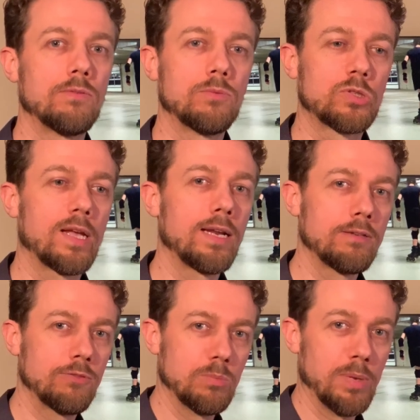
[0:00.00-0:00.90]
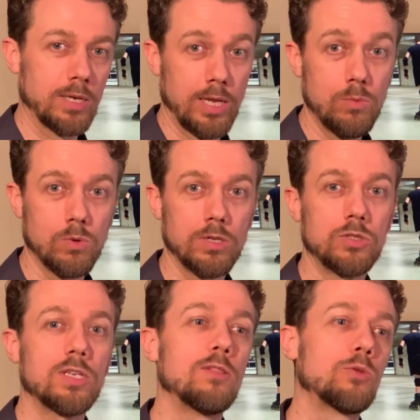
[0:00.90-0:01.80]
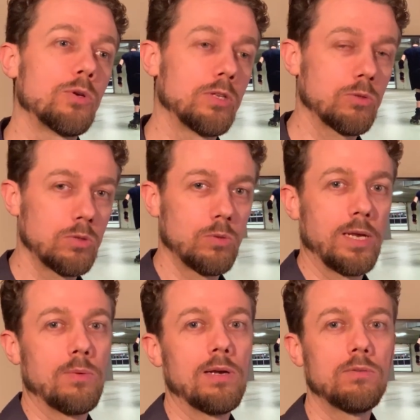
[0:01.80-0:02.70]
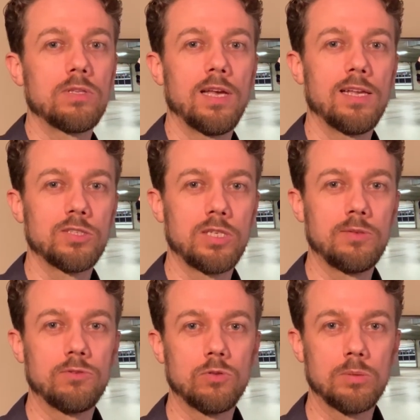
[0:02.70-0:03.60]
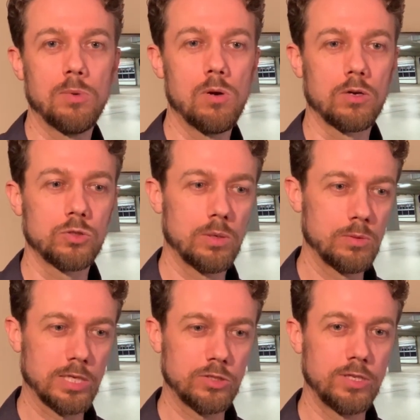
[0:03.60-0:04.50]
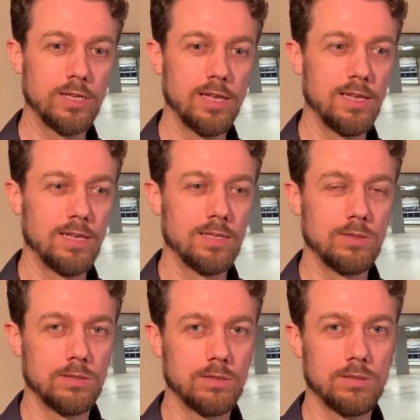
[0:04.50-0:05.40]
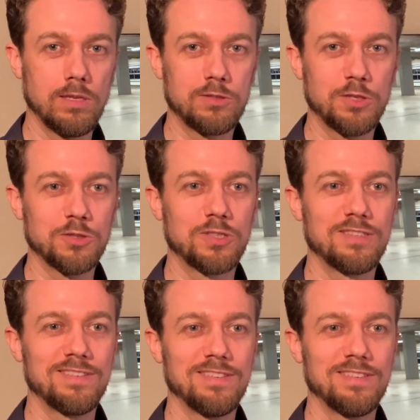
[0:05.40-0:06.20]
sliding foot back inwards and turn it all the way around as an inverted Mohawk. So I would actually not just